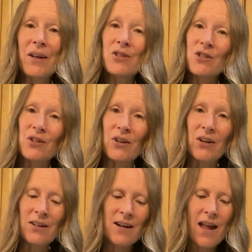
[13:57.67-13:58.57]

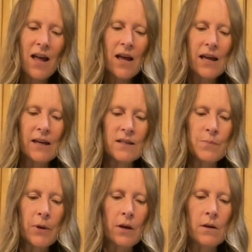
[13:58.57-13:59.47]
sugar is
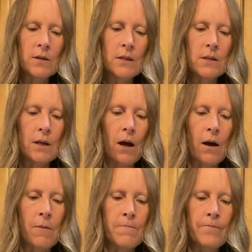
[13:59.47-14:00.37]
because
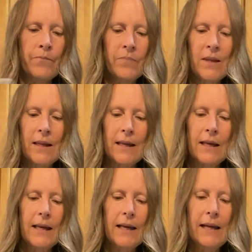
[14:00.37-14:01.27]

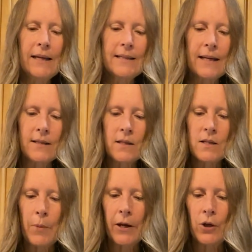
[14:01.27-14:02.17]
it doesn't
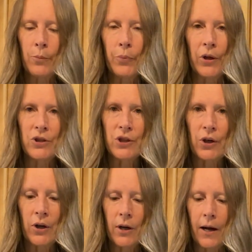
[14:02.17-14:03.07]
spike your blood
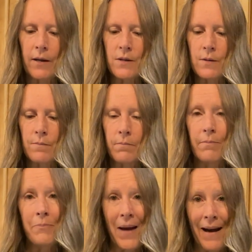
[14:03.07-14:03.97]
sugar as
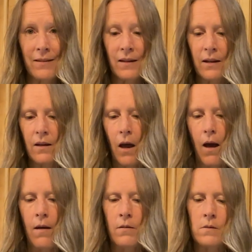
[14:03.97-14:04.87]
badly
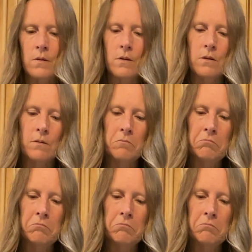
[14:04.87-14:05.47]
as